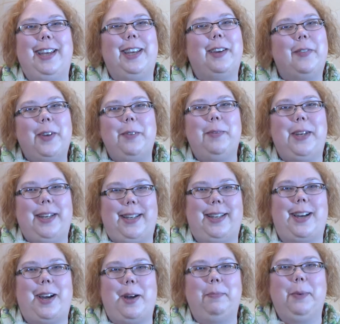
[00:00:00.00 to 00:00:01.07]
giving me
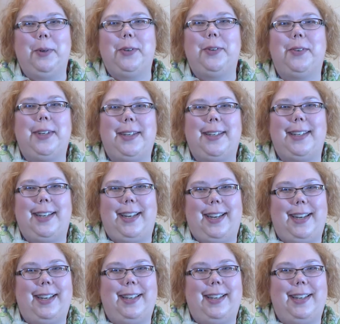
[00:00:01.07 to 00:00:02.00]
the opportunity.